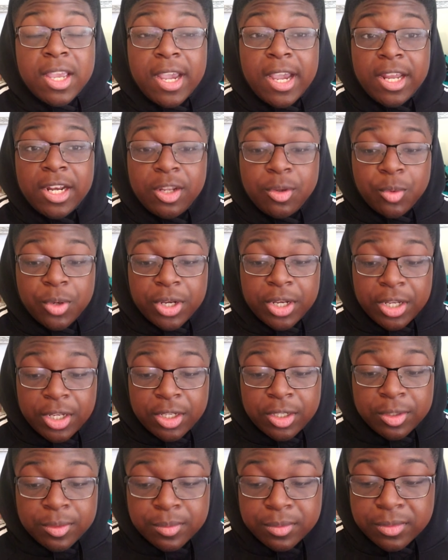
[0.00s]

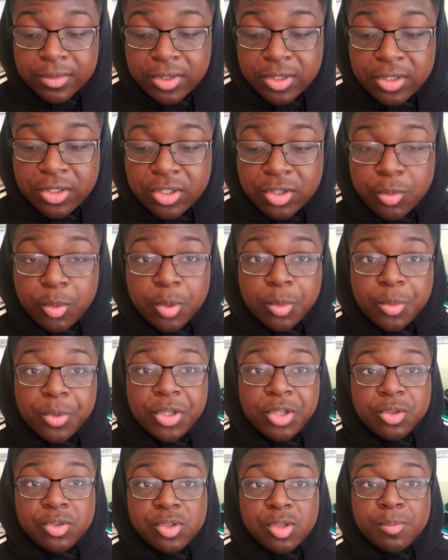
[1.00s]
anyway. So what we're
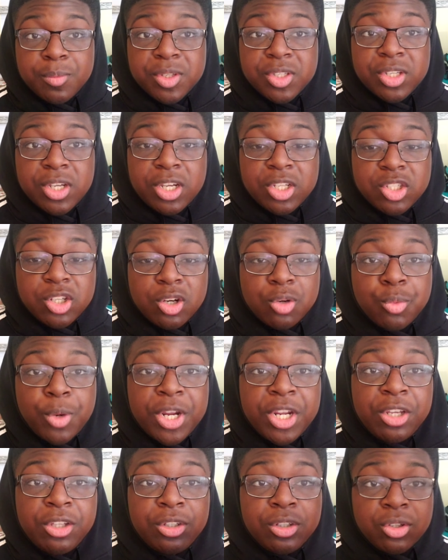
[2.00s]
using besides our
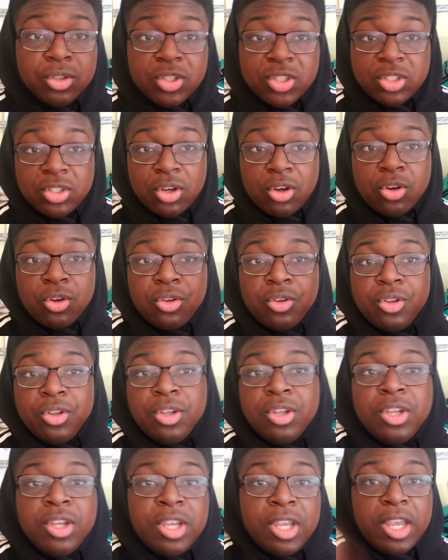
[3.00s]
regular salt
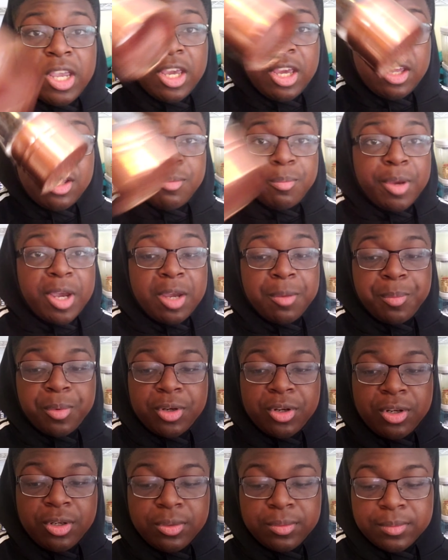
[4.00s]
and
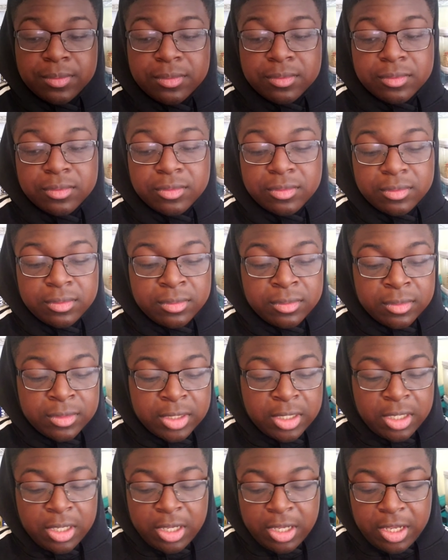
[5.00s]
pepper
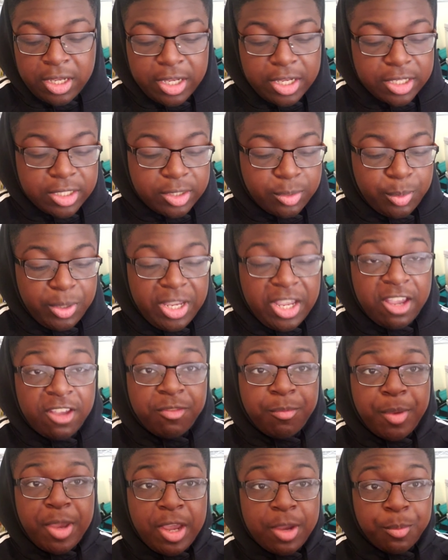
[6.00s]
is we
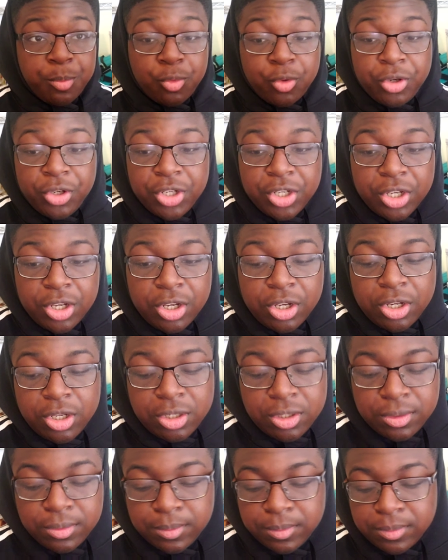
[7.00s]
have paprika,